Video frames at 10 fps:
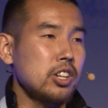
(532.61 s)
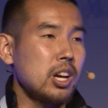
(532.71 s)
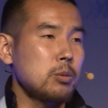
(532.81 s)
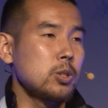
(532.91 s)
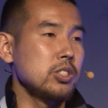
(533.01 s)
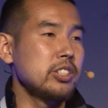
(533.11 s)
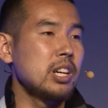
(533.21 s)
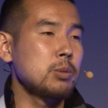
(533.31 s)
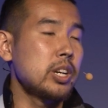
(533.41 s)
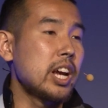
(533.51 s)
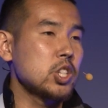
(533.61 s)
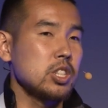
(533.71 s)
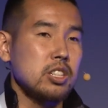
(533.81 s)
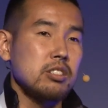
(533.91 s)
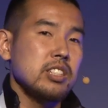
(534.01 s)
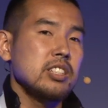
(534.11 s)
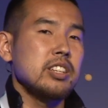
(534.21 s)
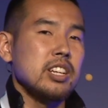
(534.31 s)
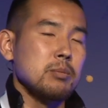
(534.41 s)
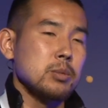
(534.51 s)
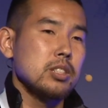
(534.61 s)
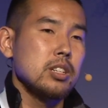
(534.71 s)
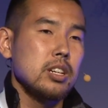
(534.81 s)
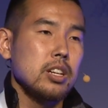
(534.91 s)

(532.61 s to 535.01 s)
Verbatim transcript: top grossing games are actually Korean games,